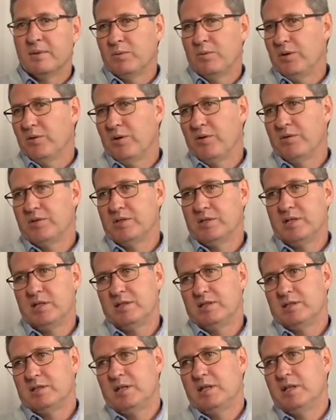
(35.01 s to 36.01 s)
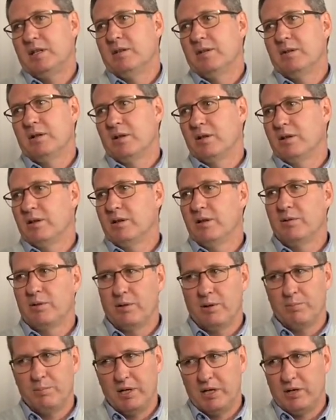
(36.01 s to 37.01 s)
we've obviously seen the,
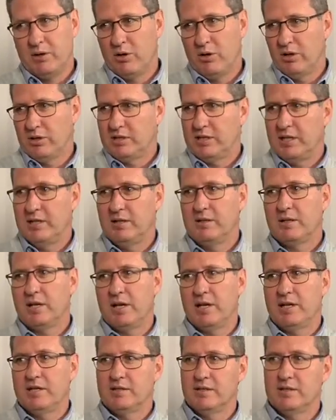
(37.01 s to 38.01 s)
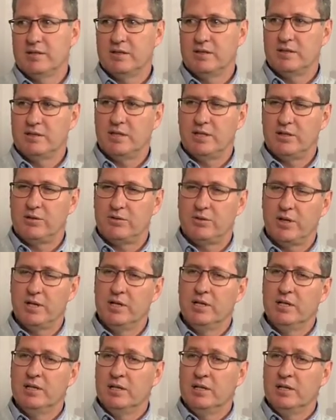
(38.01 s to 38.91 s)
the big cartel cases, etc.,